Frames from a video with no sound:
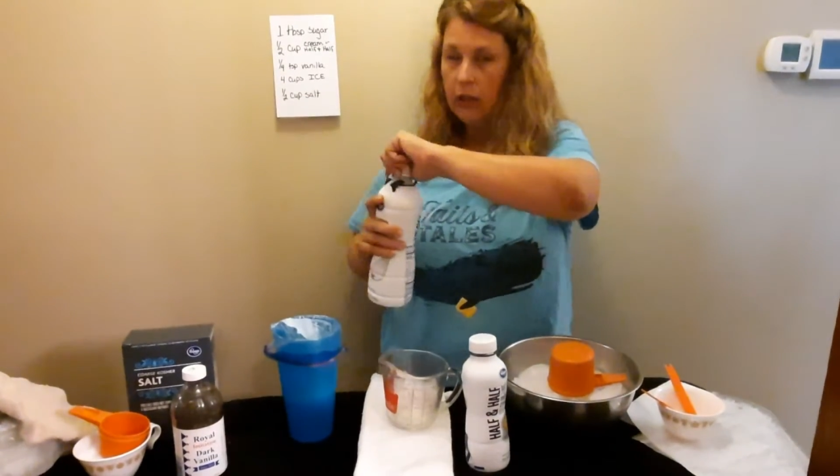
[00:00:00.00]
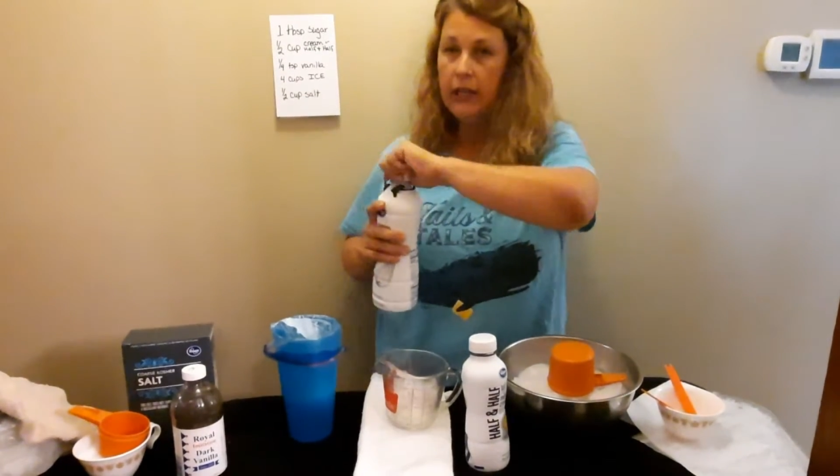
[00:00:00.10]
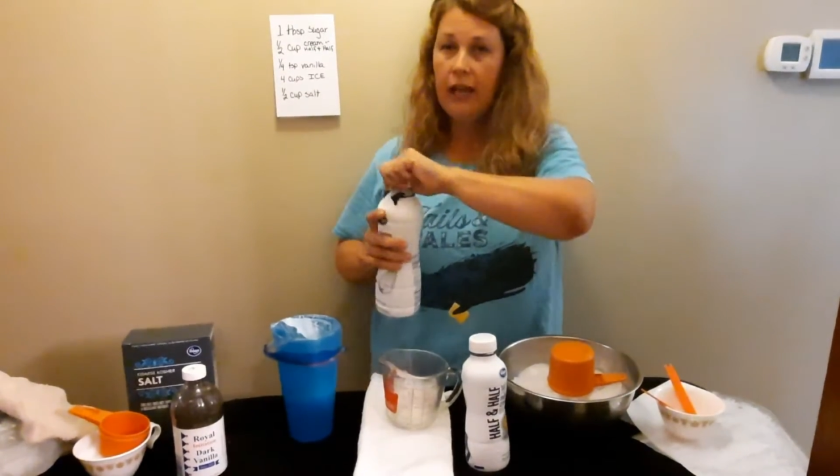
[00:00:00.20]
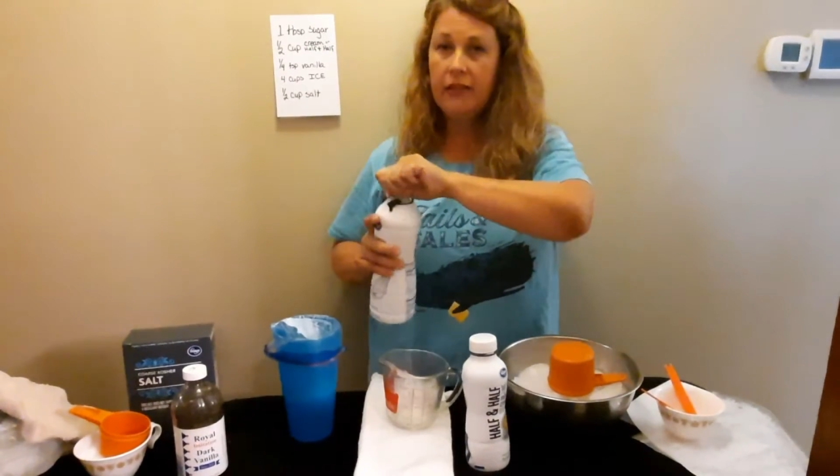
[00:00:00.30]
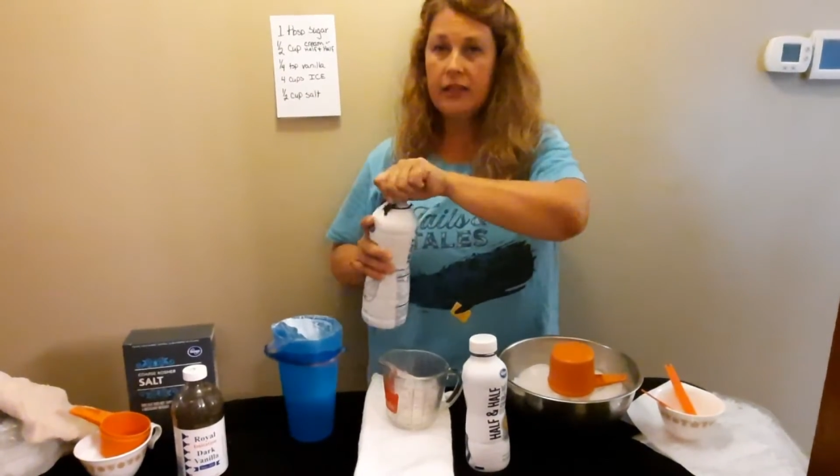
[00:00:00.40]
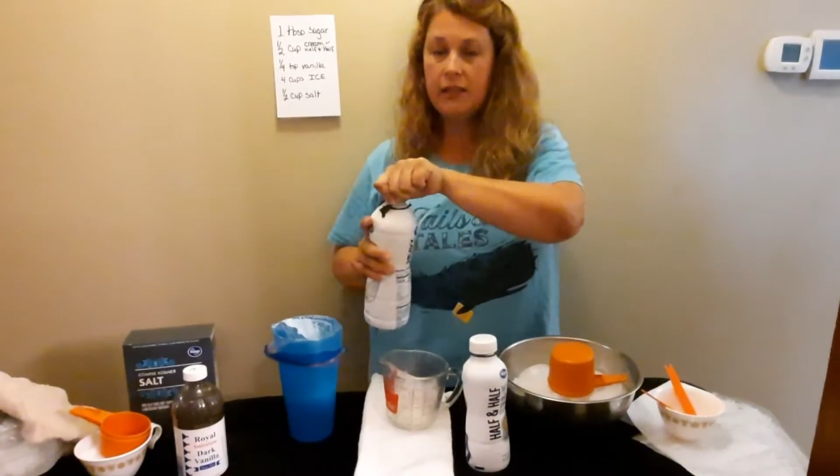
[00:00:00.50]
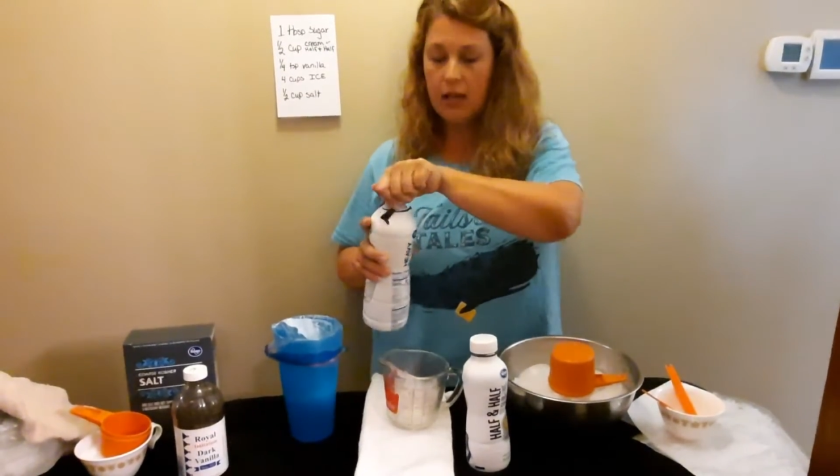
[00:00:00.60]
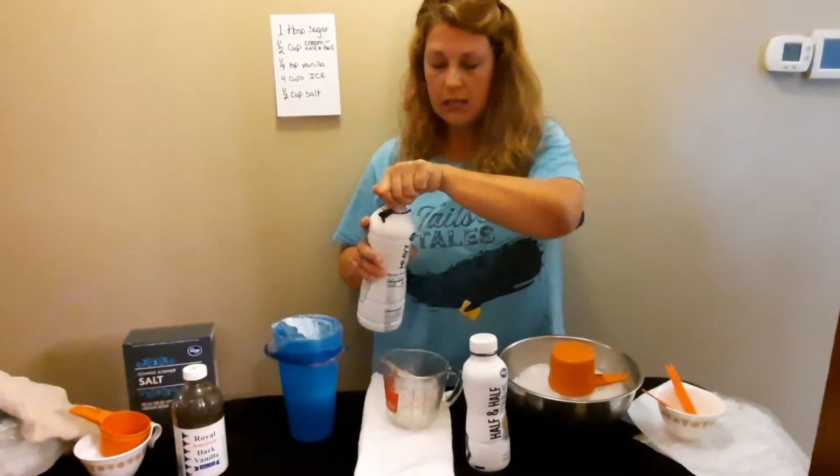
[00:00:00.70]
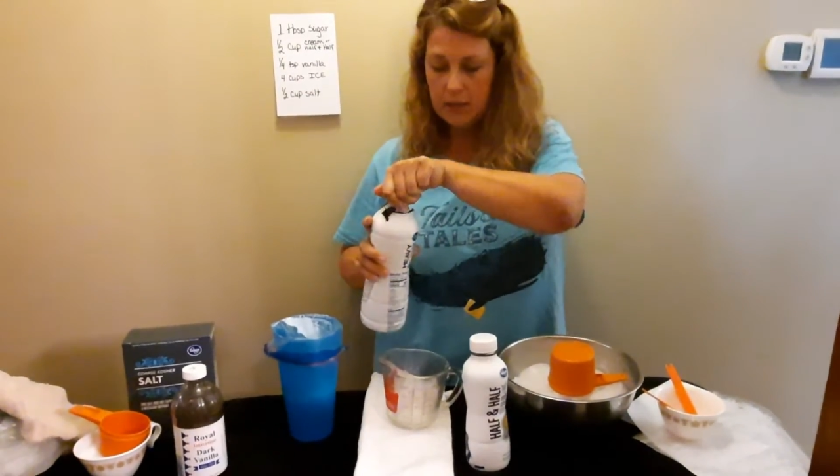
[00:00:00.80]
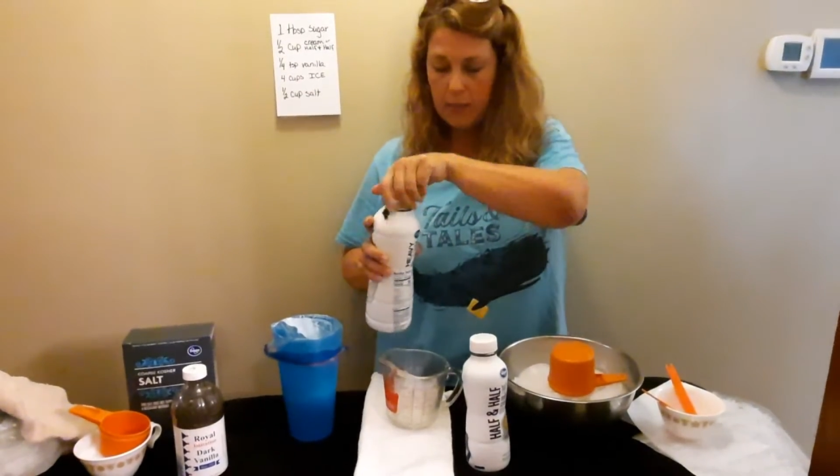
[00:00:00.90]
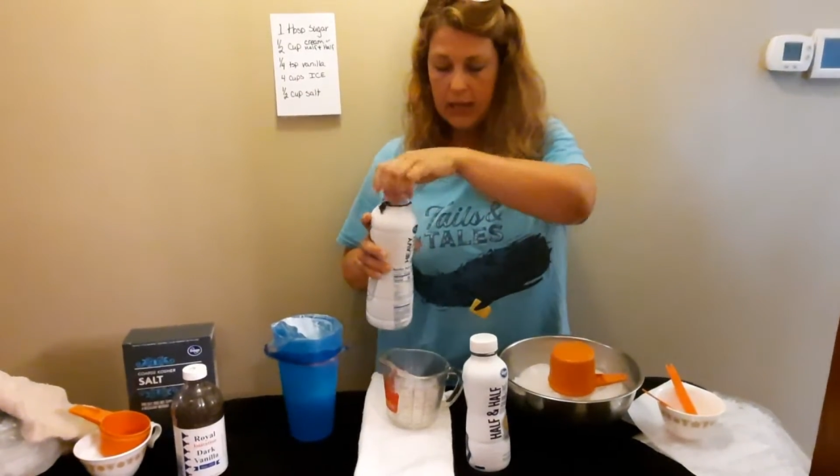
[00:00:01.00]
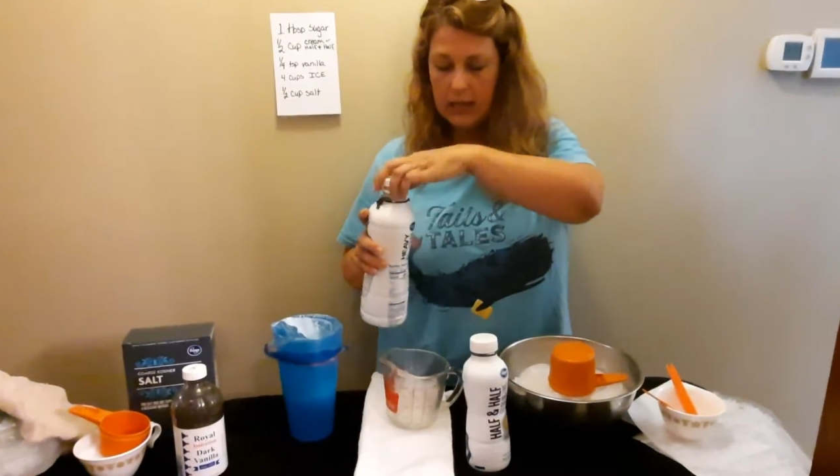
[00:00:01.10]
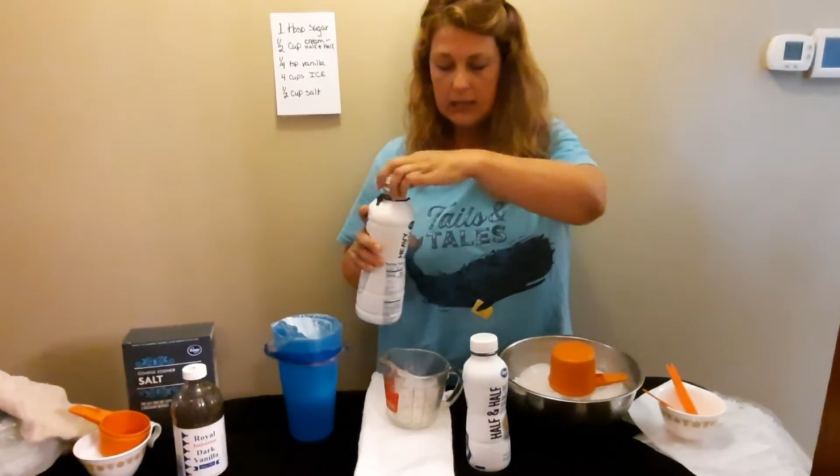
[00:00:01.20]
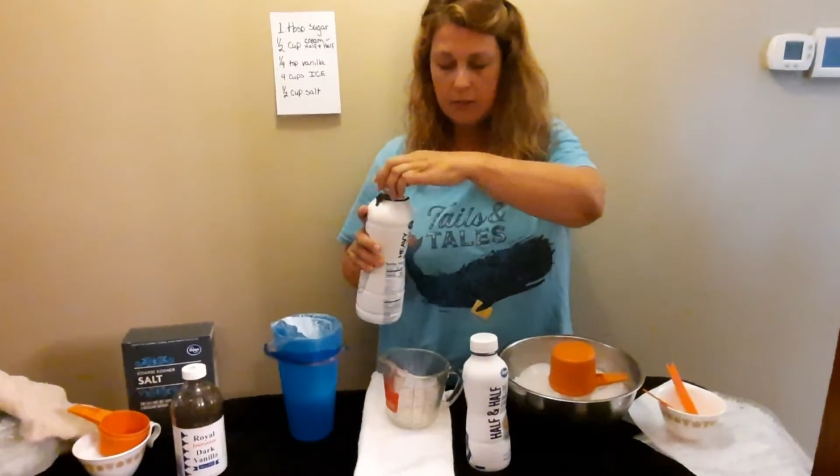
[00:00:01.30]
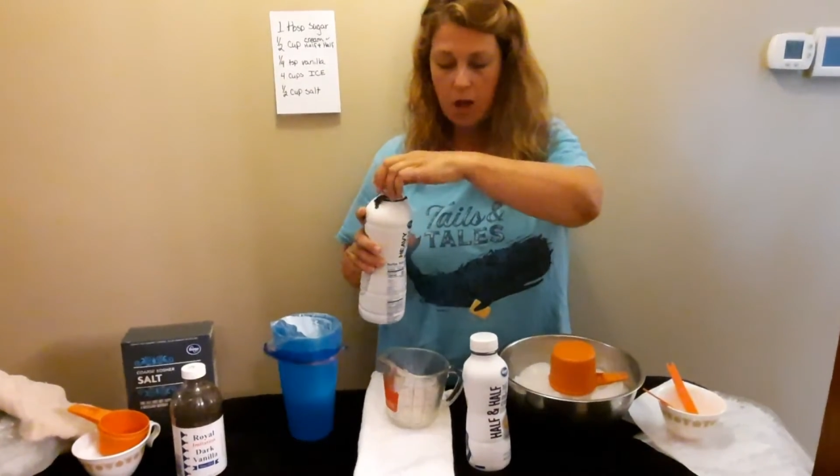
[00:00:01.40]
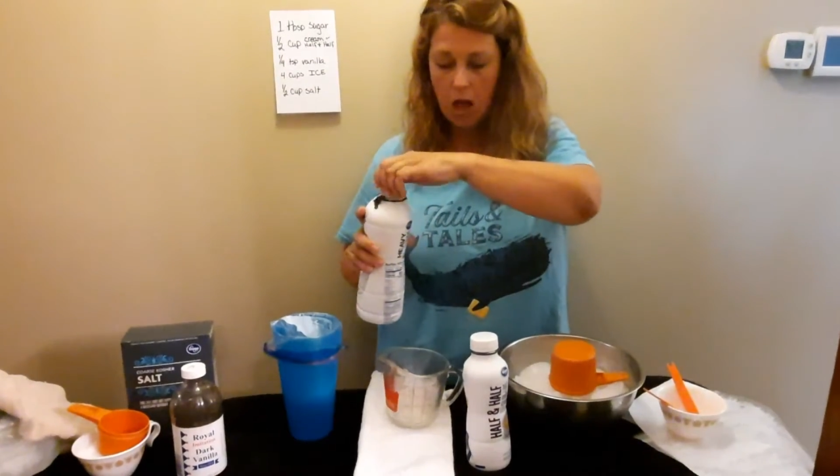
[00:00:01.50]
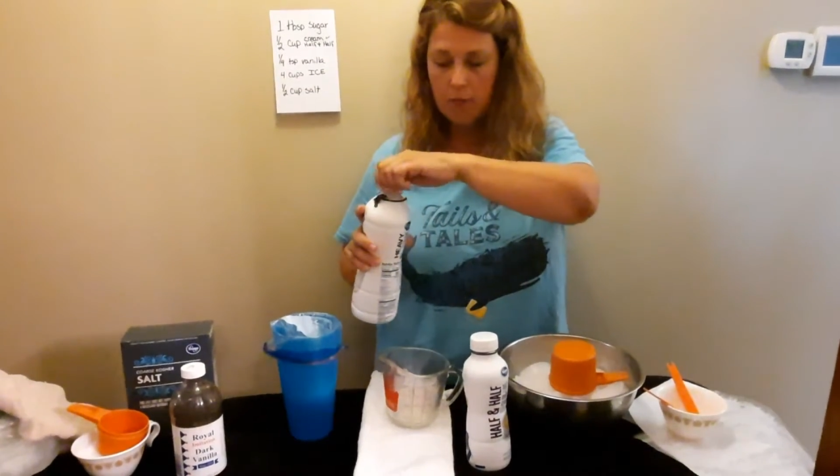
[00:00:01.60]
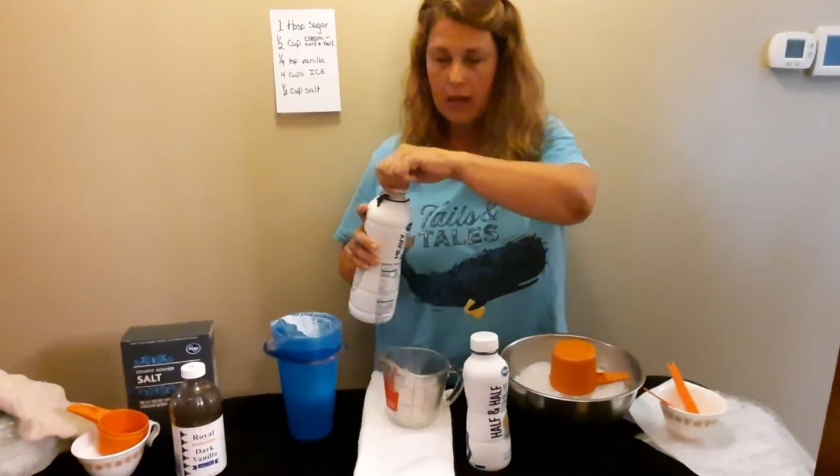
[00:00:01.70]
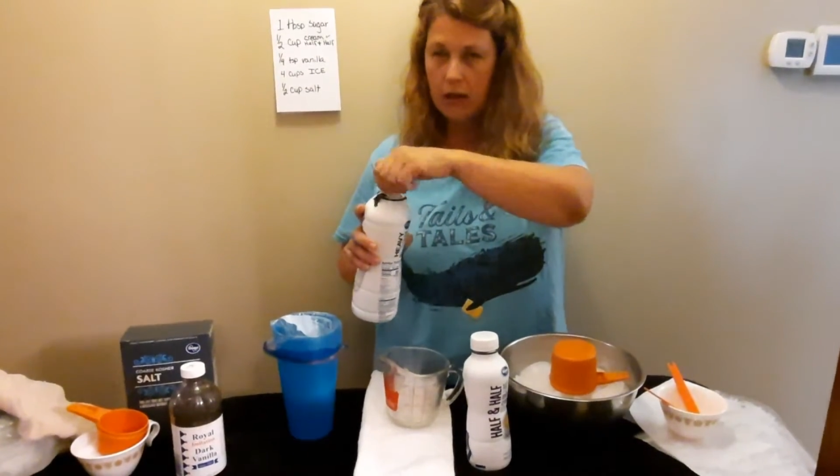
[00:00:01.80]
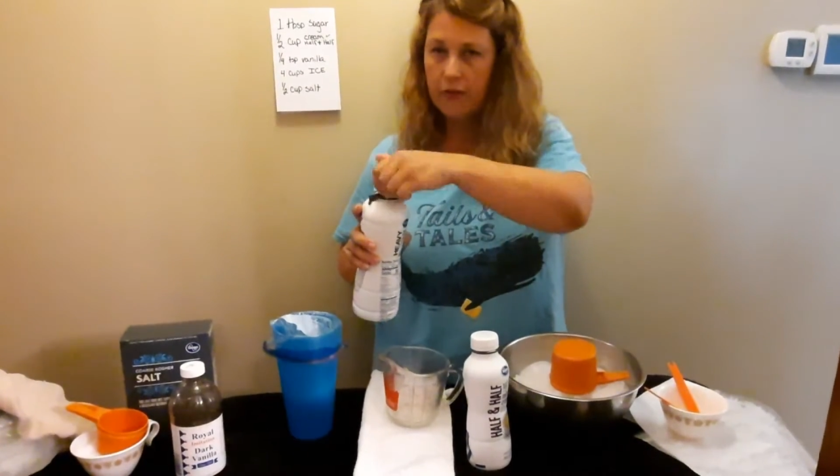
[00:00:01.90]
Now this does make a small
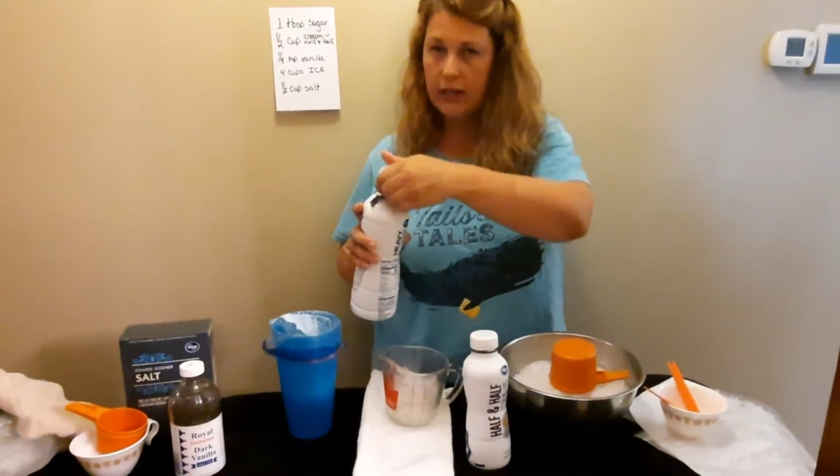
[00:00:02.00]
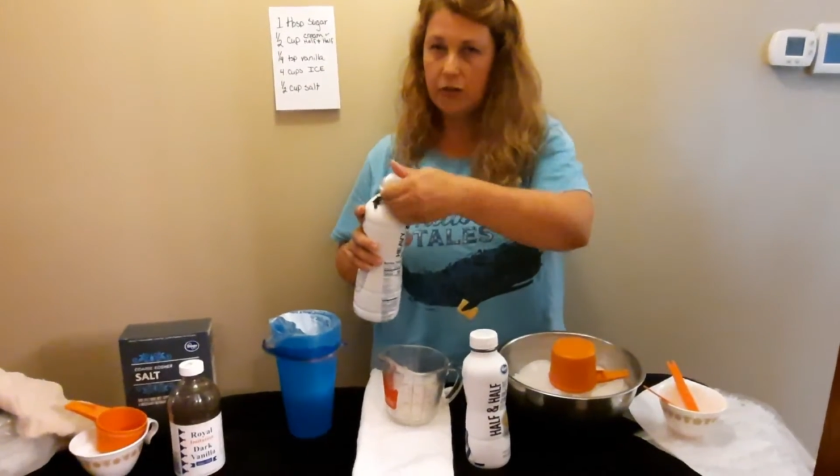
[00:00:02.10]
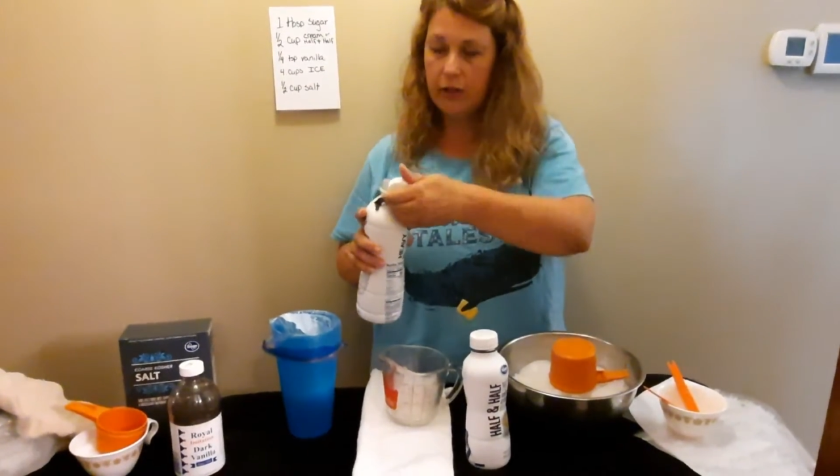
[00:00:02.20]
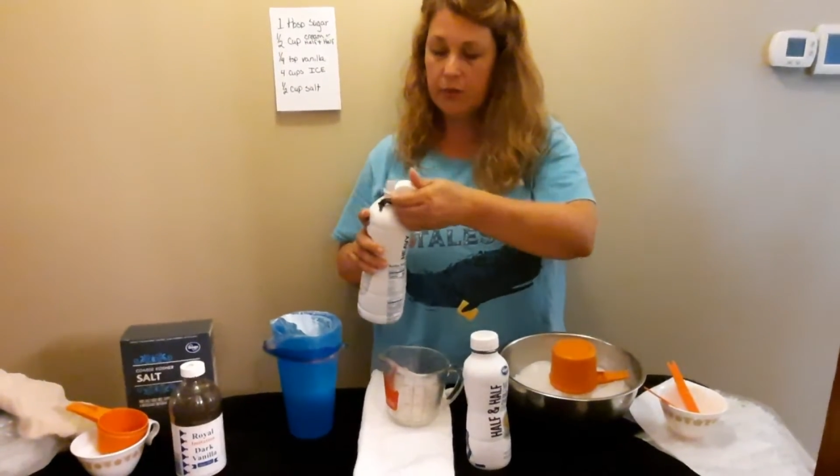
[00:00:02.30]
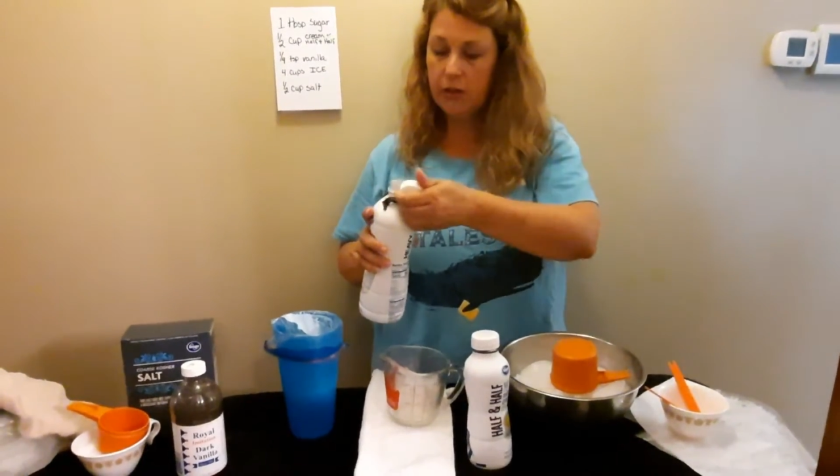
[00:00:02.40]
amount of ice cream,